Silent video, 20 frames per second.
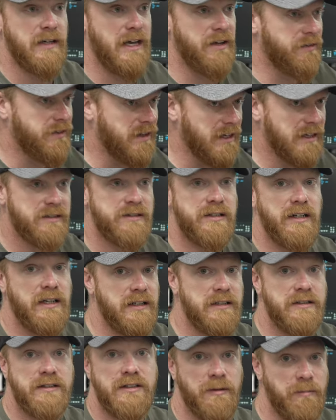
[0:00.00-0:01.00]
And this
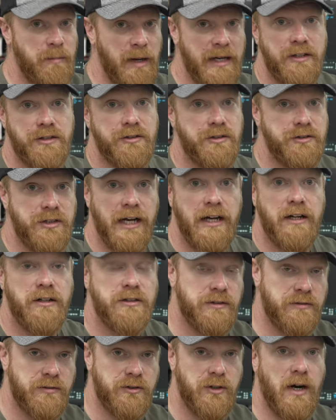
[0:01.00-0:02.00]
is the major
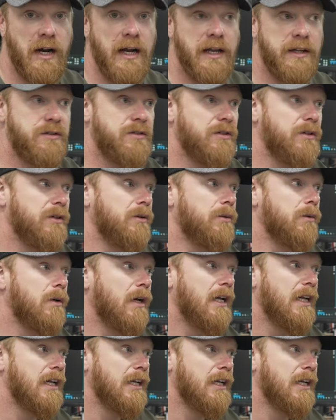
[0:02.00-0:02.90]
challenge of trying to